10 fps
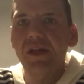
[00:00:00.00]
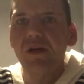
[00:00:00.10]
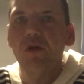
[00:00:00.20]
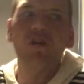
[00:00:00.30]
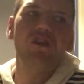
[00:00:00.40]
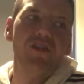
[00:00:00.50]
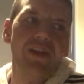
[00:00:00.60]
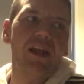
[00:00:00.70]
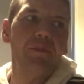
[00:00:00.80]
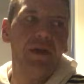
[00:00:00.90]
Oh, she's
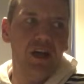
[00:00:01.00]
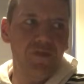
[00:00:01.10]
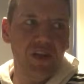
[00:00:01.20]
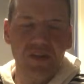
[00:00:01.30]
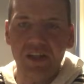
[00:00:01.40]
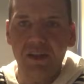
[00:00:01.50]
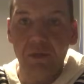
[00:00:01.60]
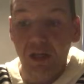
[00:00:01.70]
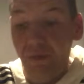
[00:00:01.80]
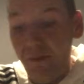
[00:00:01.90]
telling me I have to stick to
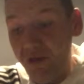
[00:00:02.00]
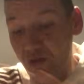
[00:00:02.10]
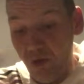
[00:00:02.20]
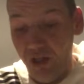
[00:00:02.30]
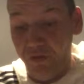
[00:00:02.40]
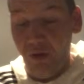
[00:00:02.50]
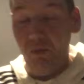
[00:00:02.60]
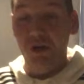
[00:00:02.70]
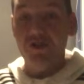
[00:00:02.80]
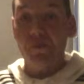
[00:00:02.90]
my commitment. So what I've done
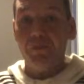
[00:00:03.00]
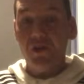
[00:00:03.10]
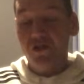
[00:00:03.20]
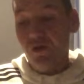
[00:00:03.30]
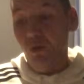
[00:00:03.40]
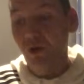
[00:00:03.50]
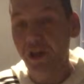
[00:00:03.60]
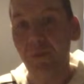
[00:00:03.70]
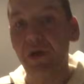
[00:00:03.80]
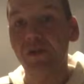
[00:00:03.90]
was, I said, don't
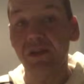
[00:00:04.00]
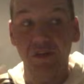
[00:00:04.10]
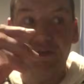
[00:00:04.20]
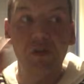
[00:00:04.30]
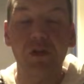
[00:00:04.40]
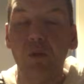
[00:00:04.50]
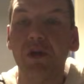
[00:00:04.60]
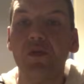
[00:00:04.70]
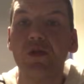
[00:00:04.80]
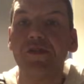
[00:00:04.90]
worry about it. I filled out
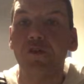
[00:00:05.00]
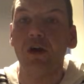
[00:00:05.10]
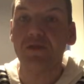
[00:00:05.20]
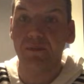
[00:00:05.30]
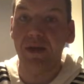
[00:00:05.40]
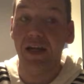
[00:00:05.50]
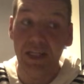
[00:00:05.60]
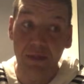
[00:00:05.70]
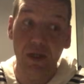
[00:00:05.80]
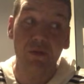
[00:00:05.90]
one of those forms. I
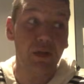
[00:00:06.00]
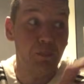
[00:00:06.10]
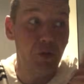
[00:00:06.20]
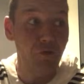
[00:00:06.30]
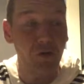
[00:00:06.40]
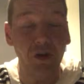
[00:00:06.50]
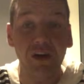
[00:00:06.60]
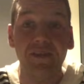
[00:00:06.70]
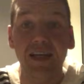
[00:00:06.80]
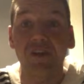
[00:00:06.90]
emailed her and I put it for her
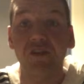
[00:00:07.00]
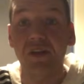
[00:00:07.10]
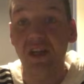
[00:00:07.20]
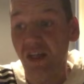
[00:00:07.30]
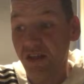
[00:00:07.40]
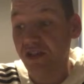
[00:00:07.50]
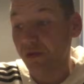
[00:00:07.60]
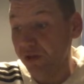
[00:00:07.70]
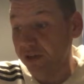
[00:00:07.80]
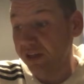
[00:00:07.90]
attention. I
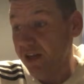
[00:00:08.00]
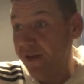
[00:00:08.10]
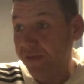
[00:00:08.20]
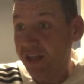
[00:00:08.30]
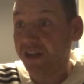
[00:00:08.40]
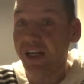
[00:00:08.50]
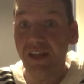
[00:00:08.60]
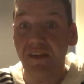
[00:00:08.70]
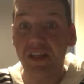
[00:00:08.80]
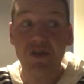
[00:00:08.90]
said, look, this
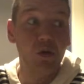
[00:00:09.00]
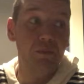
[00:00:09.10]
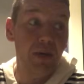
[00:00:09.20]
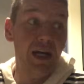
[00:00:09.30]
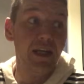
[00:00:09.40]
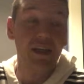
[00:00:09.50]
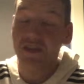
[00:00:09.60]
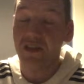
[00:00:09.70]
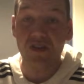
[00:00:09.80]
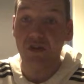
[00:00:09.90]
kid, he's going back. I
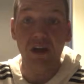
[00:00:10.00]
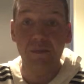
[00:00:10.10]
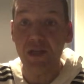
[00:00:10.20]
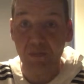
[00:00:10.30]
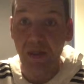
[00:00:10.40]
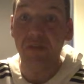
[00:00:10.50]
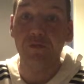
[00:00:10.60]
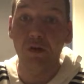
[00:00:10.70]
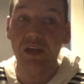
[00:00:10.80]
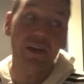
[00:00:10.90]
said, it's not him that's paid
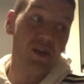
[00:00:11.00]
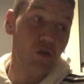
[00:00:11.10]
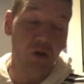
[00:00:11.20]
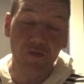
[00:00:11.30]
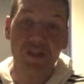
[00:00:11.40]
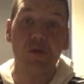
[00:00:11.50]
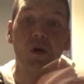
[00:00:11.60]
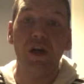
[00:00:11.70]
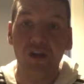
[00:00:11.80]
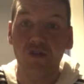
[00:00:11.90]
for it. That's obviously
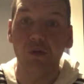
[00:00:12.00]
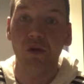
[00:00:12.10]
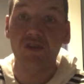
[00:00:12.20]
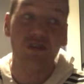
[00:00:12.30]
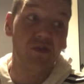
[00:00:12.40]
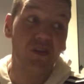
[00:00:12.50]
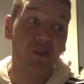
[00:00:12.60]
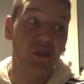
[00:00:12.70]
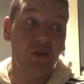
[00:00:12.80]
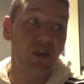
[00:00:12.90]
what her issue was. She's
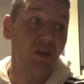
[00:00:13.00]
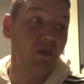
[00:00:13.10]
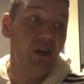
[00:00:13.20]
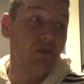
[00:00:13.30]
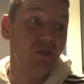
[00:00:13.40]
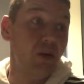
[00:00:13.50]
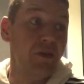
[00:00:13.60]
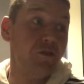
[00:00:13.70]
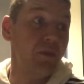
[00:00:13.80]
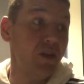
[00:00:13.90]
obviously, look, you're
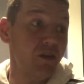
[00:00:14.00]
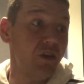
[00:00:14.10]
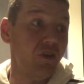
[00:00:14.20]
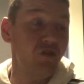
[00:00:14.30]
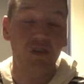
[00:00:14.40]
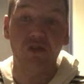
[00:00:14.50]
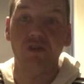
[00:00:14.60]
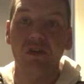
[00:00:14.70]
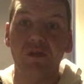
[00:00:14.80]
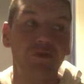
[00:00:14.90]
coming from another country. You
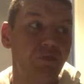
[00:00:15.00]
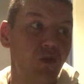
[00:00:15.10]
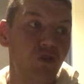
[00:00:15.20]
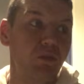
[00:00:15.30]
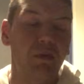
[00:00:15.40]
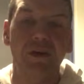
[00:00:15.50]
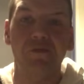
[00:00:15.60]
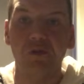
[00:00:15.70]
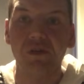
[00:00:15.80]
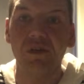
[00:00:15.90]
shouldn't be able to
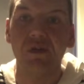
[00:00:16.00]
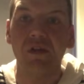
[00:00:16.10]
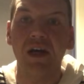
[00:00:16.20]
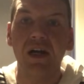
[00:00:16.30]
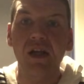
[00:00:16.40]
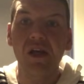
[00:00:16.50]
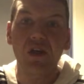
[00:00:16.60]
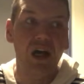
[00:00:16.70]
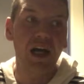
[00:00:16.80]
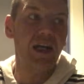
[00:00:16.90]
afford to do that.
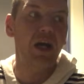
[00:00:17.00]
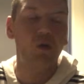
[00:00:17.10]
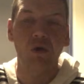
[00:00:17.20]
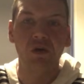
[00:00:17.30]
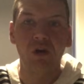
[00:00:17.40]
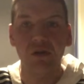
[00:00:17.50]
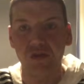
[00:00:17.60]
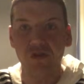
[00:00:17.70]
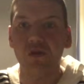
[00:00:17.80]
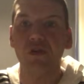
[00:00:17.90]
I can't go on holiday,
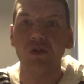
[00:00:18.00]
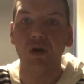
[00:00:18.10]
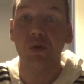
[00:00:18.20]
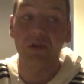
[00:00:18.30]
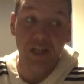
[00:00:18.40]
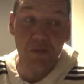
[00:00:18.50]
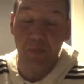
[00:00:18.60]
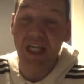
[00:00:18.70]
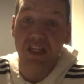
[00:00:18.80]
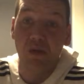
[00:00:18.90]
so you're not going. That's
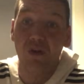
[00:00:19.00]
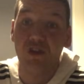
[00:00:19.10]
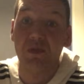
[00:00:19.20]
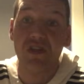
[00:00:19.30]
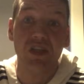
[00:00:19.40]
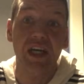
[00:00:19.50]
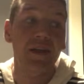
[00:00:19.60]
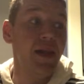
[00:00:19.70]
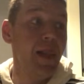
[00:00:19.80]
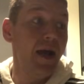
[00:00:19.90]
basically what she was
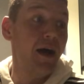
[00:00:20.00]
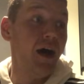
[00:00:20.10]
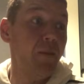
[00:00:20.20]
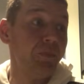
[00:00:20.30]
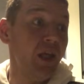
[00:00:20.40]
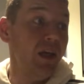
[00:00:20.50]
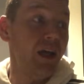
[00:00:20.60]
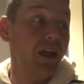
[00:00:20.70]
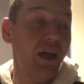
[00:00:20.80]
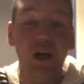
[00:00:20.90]
saying. And
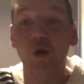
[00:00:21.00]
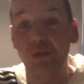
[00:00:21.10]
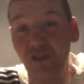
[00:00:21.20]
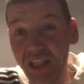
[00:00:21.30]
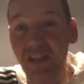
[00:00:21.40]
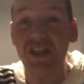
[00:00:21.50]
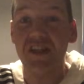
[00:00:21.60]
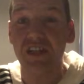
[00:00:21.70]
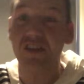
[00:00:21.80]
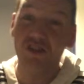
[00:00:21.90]
I hope she
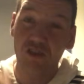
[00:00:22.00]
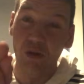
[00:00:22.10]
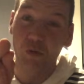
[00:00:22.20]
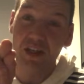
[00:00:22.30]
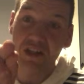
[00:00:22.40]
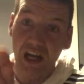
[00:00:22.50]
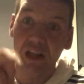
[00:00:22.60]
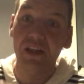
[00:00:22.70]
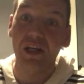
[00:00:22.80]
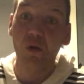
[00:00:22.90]
sees this, because she'll know
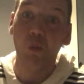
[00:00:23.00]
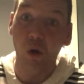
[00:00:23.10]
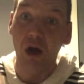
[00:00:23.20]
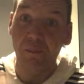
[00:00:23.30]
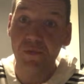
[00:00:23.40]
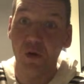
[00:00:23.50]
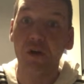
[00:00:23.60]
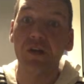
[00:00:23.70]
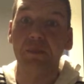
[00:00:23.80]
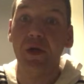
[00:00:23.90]
exactly what I'm
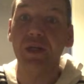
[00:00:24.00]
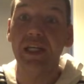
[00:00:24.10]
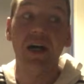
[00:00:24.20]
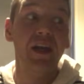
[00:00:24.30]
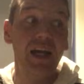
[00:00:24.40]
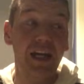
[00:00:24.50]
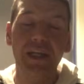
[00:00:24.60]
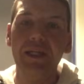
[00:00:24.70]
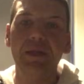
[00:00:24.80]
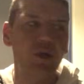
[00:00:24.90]
talking about here. And
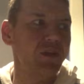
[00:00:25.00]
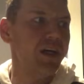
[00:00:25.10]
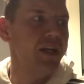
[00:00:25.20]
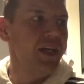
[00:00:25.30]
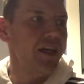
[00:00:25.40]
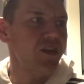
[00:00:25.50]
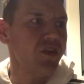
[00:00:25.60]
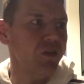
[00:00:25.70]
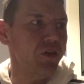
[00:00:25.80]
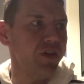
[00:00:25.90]
I emailed her and I
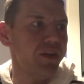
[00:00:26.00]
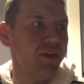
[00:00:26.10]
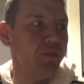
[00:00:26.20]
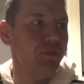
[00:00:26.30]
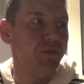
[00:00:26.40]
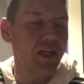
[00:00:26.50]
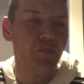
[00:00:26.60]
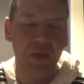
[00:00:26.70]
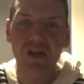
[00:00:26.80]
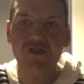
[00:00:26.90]
said, look, this
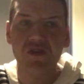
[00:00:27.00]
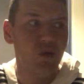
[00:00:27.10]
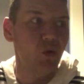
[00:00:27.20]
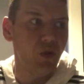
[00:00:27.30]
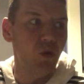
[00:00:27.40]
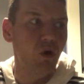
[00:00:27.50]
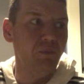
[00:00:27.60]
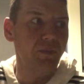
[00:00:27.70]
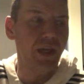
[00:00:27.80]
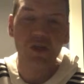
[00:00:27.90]
person's going
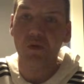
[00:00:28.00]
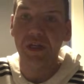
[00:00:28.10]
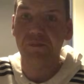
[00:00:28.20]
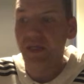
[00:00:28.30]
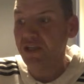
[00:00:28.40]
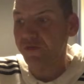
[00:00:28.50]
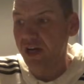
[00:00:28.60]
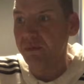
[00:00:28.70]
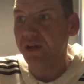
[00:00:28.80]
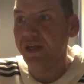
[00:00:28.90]
home. He's wanting to meet his
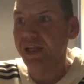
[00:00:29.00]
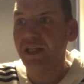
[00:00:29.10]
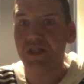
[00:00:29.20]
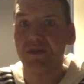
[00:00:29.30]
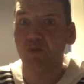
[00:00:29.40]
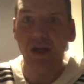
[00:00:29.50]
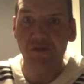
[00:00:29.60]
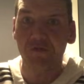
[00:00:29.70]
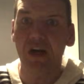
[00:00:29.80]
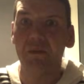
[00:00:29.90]
family, his
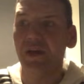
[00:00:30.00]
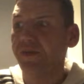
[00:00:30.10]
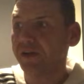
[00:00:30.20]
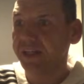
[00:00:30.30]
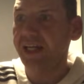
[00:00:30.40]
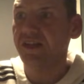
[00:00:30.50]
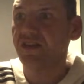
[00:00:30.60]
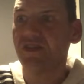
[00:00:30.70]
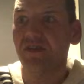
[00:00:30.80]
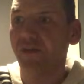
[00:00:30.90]
wife's family, their
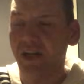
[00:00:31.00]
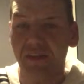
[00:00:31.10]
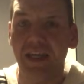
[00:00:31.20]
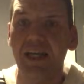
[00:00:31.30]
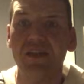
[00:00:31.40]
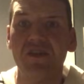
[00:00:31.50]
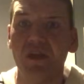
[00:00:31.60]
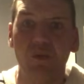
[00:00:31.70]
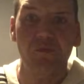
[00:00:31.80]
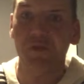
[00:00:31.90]
kids. They've had kids.
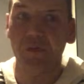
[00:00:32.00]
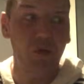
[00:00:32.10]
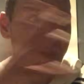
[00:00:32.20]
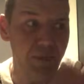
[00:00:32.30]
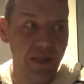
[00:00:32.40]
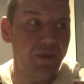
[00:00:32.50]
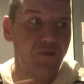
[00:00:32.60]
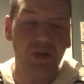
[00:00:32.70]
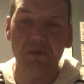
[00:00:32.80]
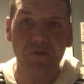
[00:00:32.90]
They want to meet their
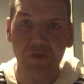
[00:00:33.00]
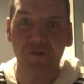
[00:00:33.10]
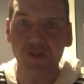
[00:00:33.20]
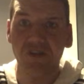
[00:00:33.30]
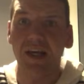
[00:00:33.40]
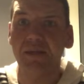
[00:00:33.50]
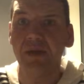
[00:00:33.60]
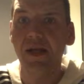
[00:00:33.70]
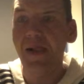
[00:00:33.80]
families for the first time.